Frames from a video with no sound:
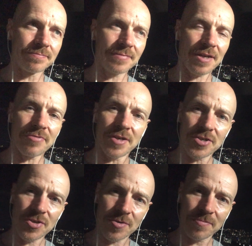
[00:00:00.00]

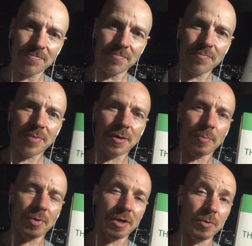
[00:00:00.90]
definición para
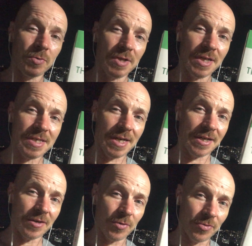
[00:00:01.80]
poder utilizar
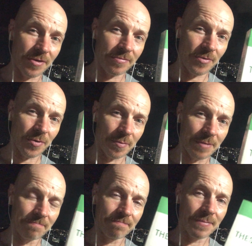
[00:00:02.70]
en otra forma.
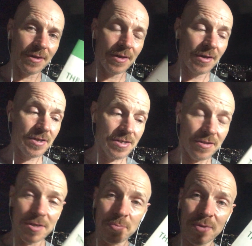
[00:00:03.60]
So
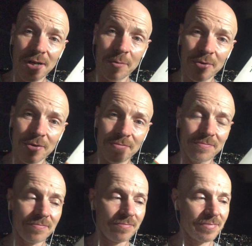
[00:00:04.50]
this little book
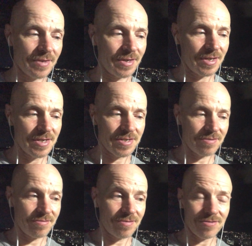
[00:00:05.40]
is
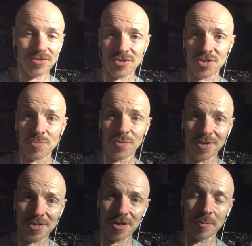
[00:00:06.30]
just a small
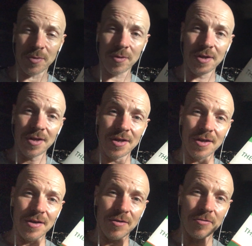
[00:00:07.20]
example
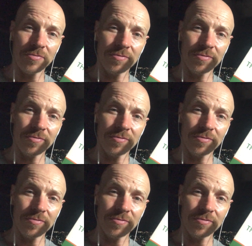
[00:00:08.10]
of